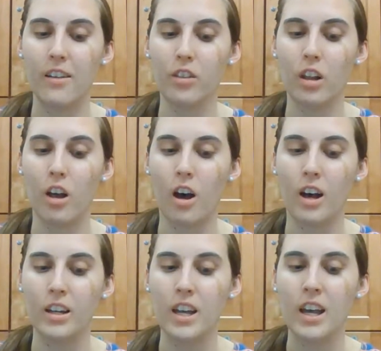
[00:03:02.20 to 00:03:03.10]
of the
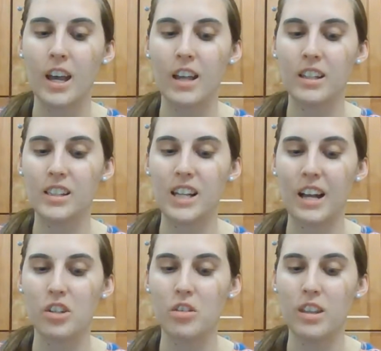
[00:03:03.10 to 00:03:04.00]
law and the
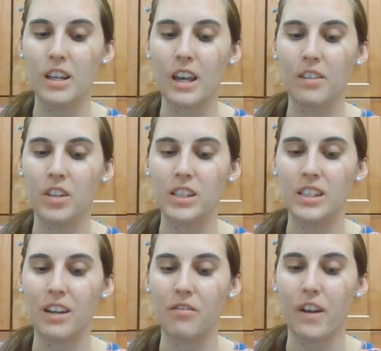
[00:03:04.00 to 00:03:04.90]
statute that gave the
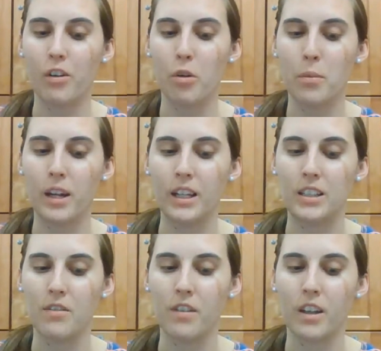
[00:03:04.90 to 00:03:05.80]
state federal money
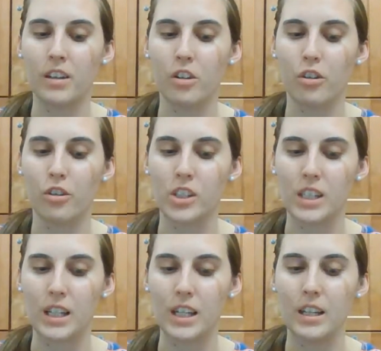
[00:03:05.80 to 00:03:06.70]
to fund the girls'
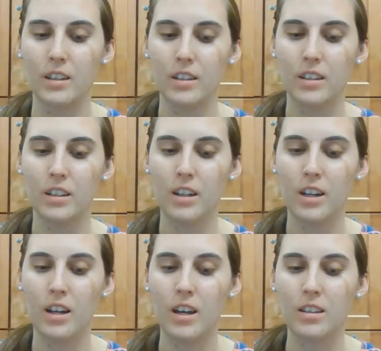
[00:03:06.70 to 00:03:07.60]
league.
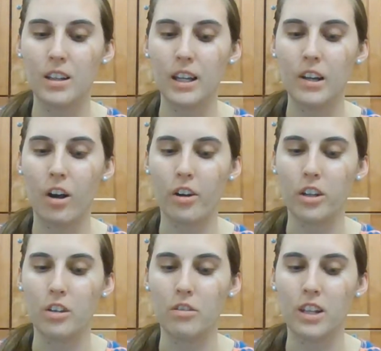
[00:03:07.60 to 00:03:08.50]
The league
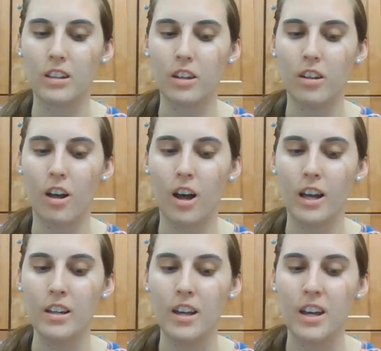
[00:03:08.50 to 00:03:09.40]
argued that the
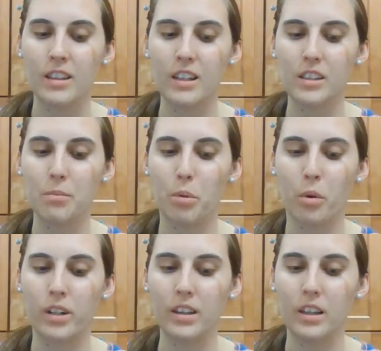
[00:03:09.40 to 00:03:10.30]
law that
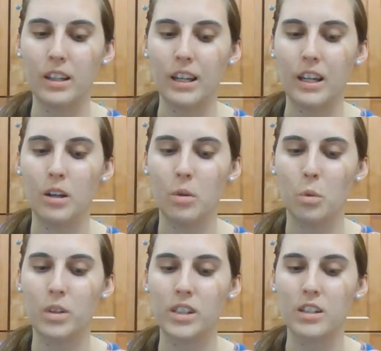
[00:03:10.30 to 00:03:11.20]
supported the league
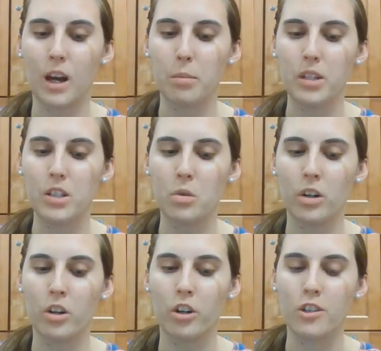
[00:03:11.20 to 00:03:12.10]
was adopted to
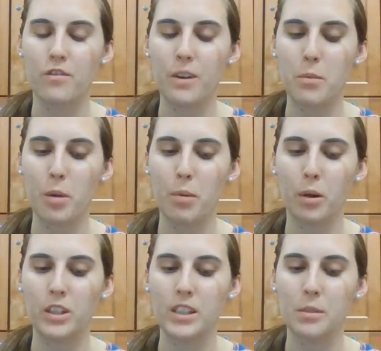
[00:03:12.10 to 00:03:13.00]
encourage female
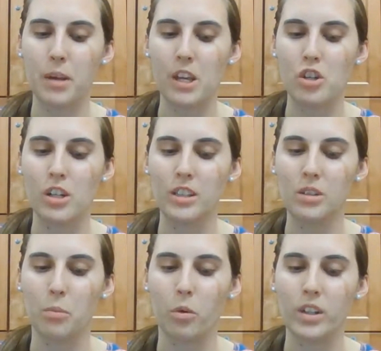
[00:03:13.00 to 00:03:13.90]
participation in
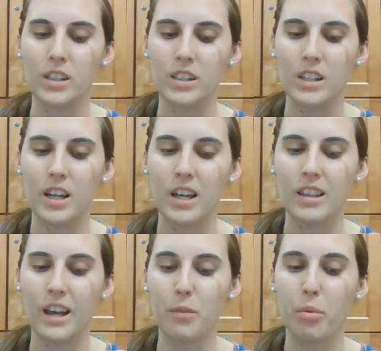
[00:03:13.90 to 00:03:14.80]
sports
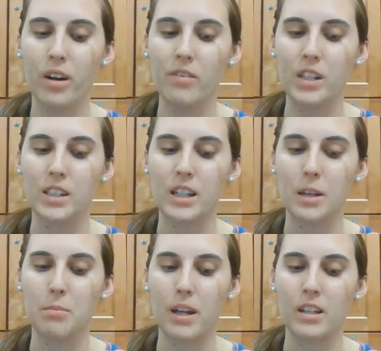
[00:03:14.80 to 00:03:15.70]
that had previously
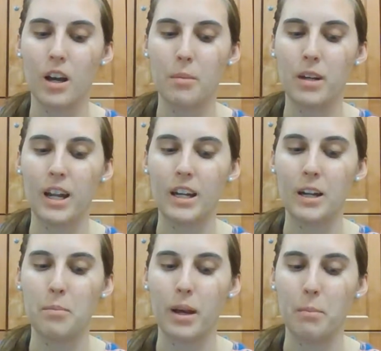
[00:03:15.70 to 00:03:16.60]
been
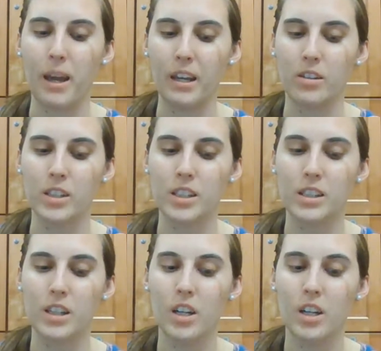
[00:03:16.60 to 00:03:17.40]
dominated by males.